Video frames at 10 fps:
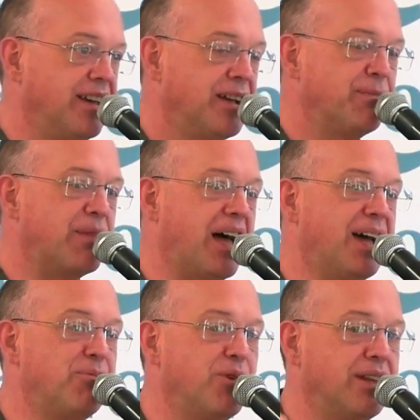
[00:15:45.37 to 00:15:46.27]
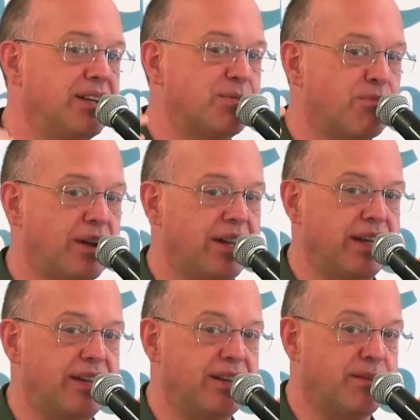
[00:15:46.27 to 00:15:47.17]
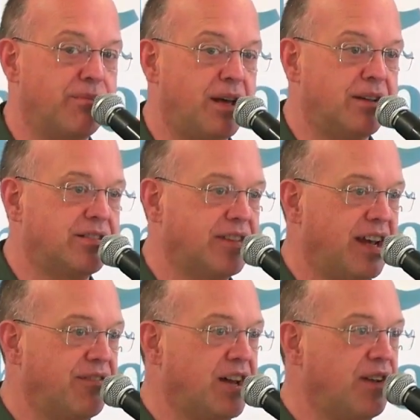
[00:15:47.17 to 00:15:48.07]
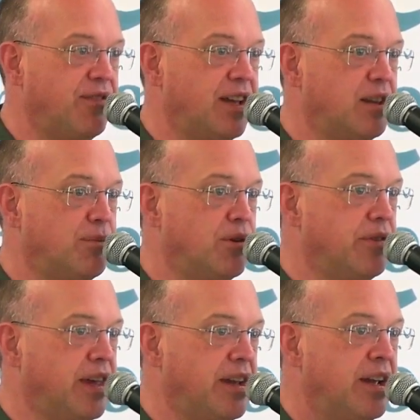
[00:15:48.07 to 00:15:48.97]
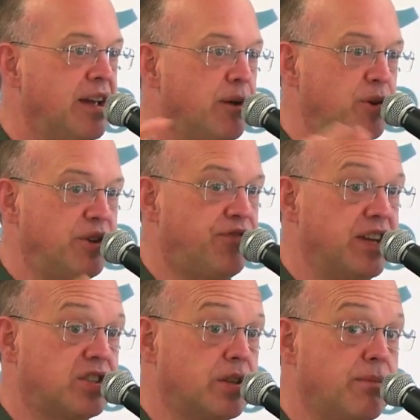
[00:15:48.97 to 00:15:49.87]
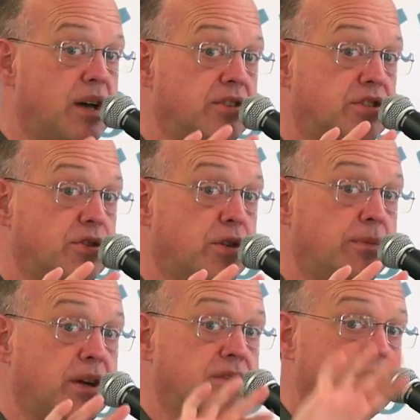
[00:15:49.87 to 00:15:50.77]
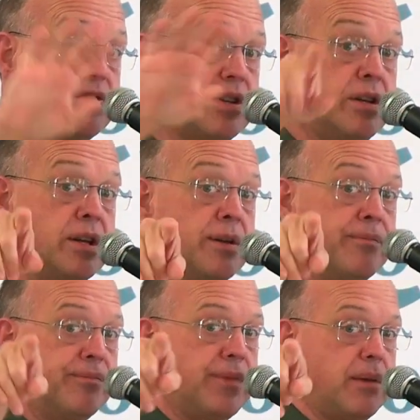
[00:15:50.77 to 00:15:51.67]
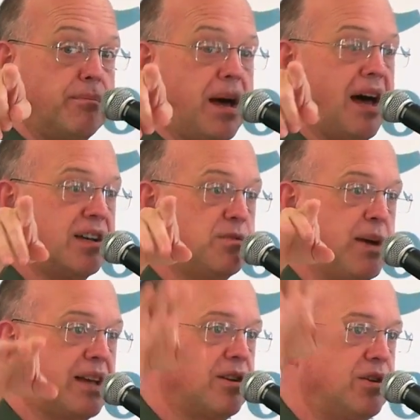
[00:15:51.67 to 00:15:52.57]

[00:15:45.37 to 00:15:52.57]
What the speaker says: I'm willing to bring in the mugs that I've got available, that when you finish the mugs, the dirty mugs, there's a box back there.